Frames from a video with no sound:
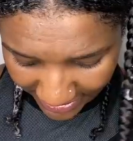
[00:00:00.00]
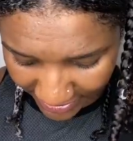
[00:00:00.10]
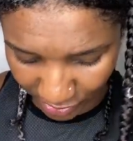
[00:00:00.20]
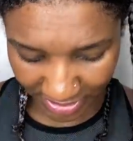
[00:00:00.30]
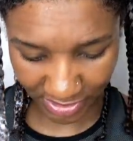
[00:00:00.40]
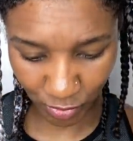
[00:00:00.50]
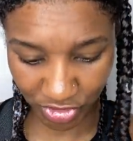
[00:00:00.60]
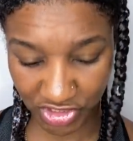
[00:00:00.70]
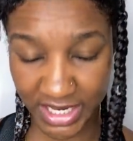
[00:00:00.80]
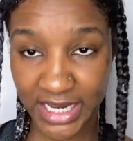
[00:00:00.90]
Until next
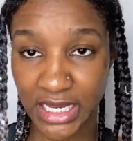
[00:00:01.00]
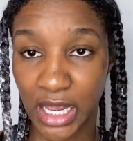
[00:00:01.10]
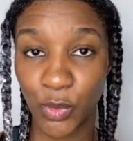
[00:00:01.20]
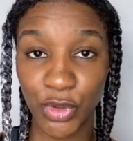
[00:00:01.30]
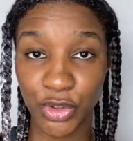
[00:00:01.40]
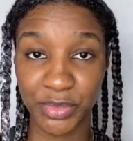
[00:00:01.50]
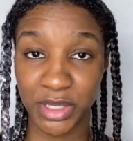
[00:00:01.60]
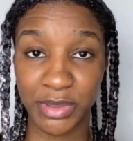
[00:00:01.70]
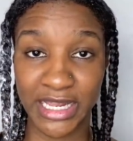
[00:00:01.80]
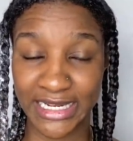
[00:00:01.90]
wash day, I will not be
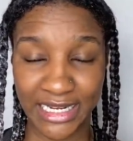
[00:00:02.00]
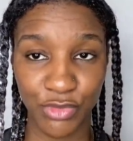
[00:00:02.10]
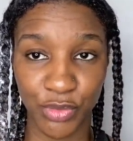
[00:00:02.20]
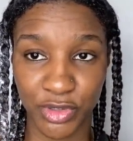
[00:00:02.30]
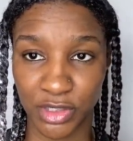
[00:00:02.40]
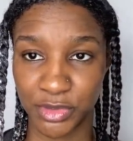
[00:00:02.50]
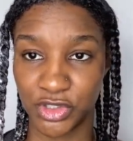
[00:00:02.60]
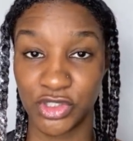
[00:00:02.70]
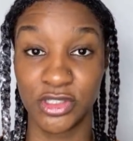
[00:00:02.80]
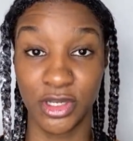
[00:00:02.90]
applying any more product
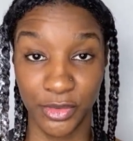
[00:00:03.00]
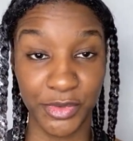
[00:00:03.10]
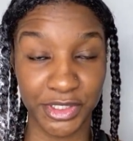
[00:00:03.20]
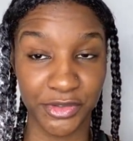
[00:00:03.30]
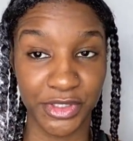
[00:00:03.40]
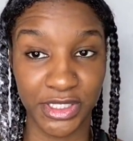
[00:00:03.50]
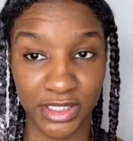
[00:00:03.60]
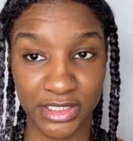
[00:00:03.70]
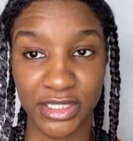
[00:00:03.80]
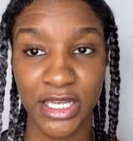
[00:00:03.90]
because you don't want to do that,
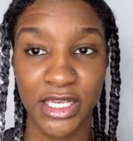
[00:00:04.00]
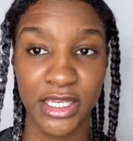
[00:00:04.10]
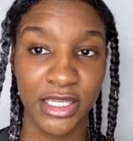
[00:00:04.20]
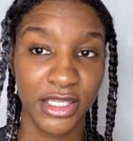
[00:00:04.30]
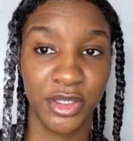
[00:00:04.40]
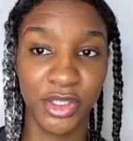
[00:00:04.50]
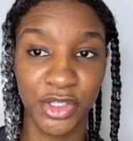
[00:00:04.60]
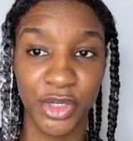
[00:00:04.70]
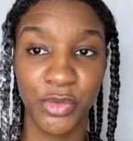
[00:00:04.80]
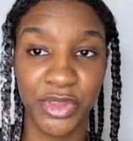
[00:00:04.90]
guys. You
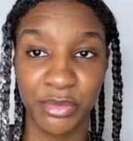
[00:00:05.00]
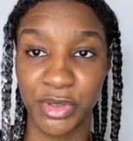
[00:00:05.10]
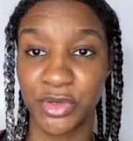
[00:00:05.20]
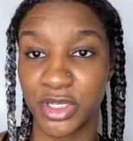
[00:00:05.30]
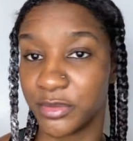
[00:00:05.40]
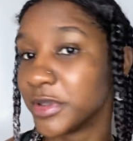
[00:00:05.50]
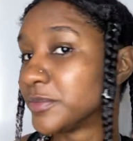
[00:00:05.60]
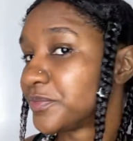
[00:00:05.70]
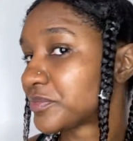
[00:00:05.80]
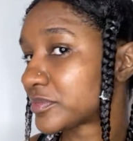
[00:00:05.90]
don't want the build up.
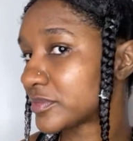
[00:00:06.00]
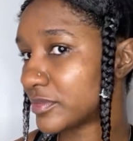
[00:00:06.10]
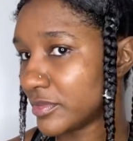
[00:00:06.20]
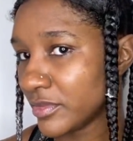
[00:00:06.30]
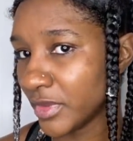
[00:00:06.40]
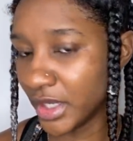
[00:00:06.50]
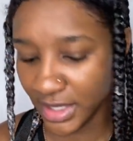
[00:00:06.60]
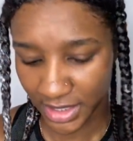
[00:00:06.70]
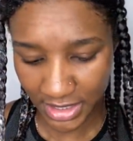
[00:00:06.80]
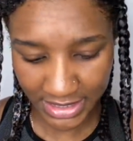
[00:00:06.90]

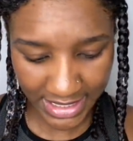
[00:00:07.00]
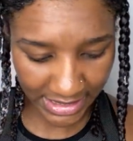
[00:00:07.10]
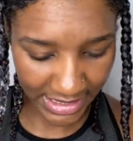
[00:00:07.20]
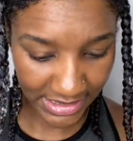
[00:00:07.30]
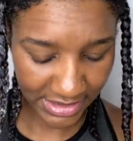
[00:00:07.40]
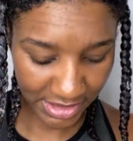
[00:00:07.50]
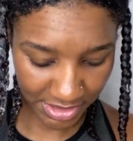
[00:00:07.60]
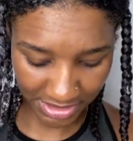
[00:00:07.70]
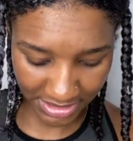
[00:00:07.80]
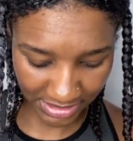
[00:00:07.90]
Okay guys,
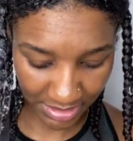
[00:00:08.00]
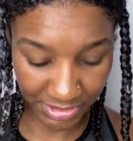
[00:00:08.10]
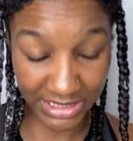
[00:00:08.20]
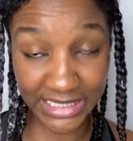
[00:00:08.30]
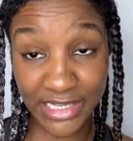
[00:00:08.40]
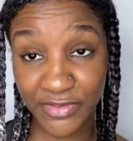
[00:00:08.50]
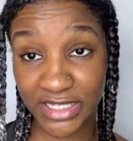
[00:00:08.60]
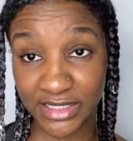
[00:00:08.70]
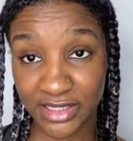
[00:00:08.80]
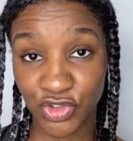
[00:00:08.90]
so this I'm gonna leave
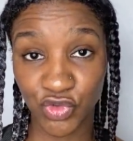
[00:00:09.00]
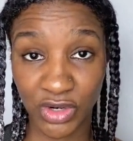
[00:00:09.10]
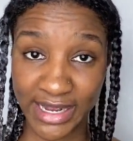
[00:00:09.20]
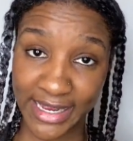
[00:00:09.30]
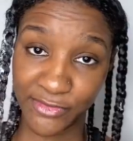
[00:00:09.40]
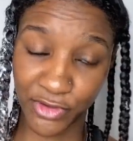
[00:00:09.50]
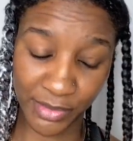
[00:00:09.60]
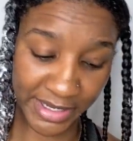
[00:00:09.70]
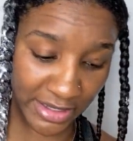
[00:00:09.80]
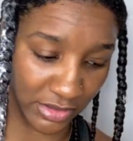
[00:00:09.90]
in to dry for
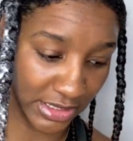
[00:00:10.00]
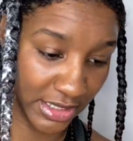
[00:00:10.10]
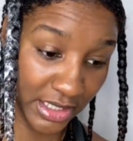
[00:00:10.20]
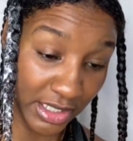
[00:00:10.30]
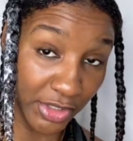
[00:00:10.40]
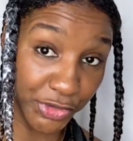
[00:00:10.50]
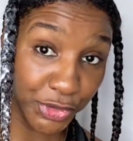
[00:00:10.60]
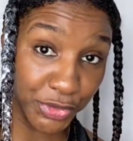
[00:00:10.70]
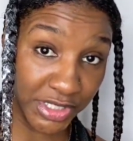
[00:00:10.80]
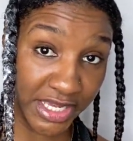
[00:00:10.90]
about
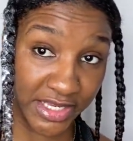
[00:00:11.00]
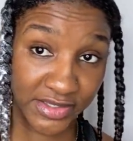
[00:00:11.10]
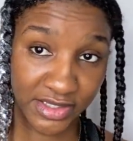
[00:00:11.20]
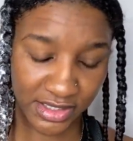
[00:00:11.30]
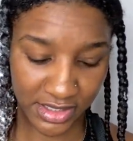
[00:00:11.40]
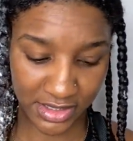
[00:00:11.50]
two days